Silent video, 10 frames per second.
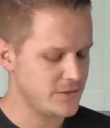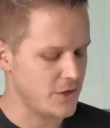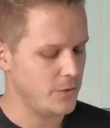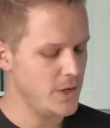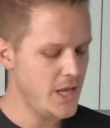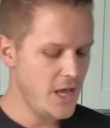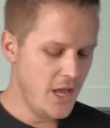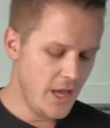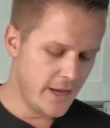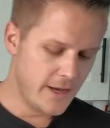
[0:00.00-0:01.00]
So
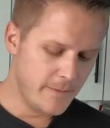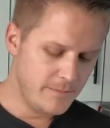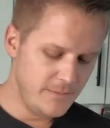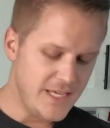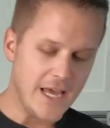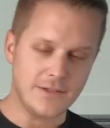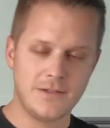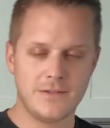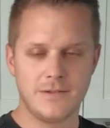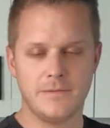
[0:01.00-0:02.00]

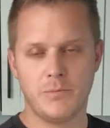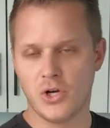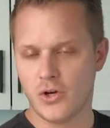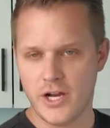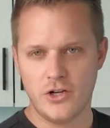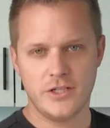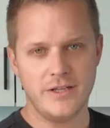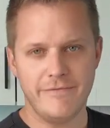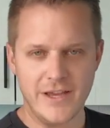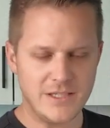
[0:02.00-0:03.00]
yes, burr grinder is
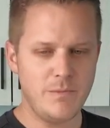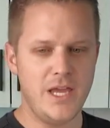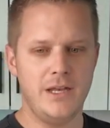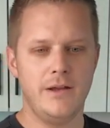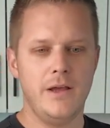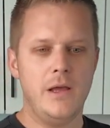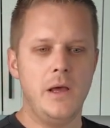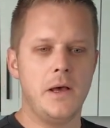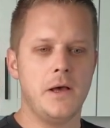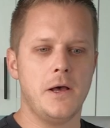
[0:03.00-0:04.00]
an investment.
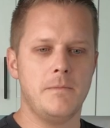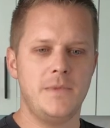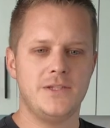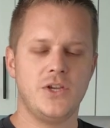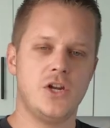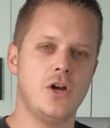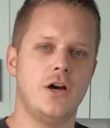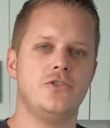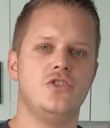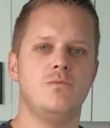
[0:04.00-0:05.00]
It's gonna
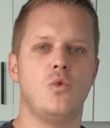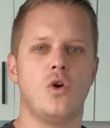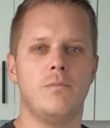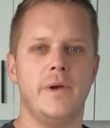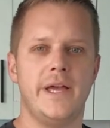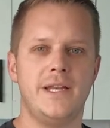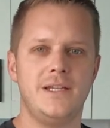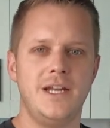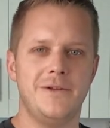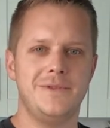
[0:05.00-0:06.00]
cost you more, but
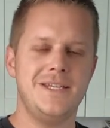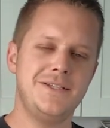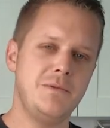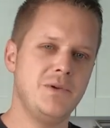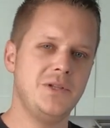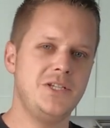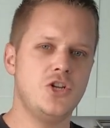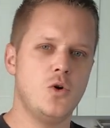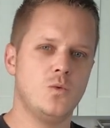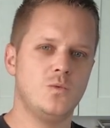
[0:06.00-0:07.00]
you know, these typically
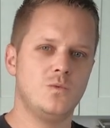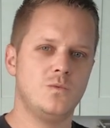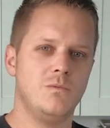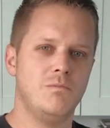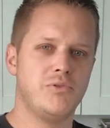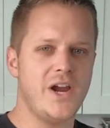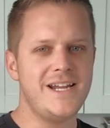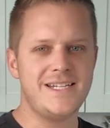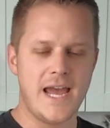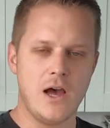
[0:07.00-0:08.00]
don't
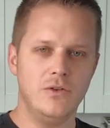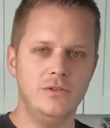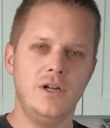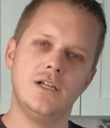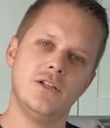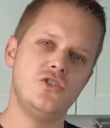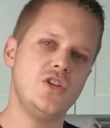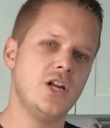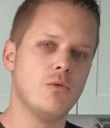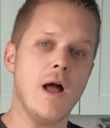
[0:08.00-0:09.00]
break down unless
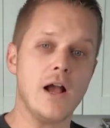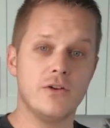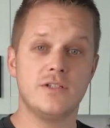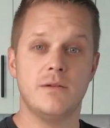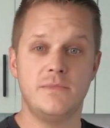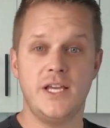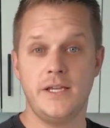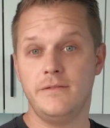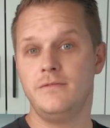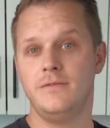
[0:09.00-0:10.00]
you get a rock or
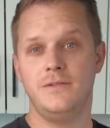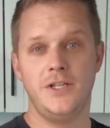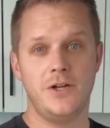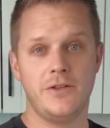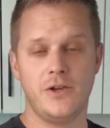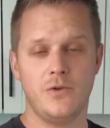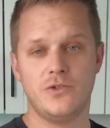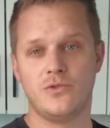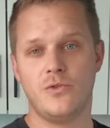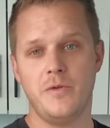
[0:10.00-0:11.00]
something, you know, that
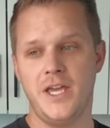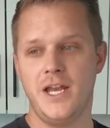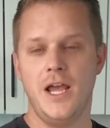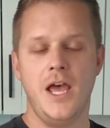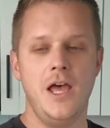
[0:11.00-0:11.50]
goes through it.